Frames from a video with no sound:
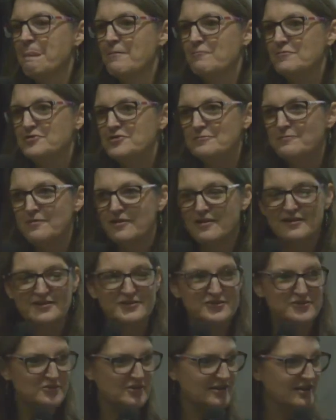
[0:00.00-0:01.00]
Would you
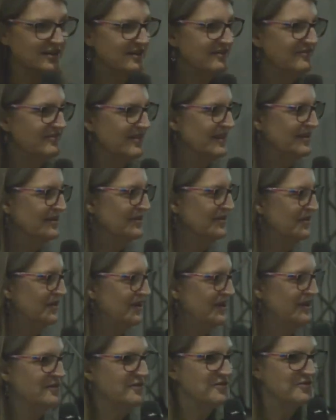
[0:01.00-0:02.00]
punish your kid if they
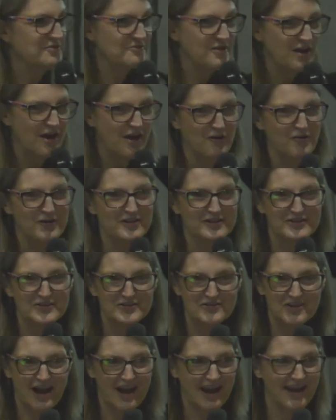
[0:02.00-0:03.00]
couldn't throw a
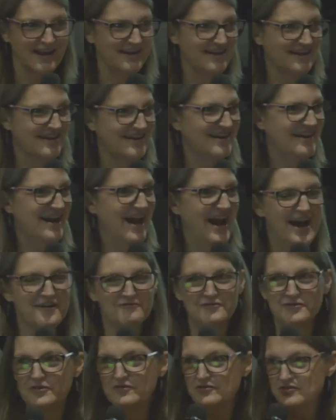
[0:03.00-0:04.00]
strike
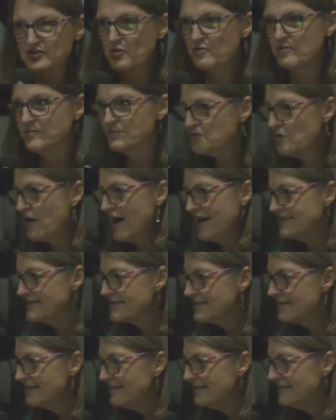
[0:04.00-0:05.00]
after you've shown them
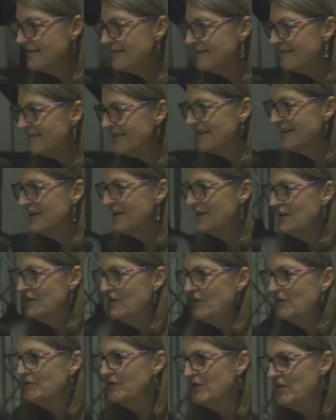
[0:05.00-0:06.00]
twice?
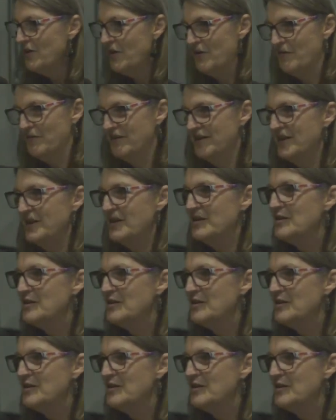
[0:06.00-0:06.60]
No.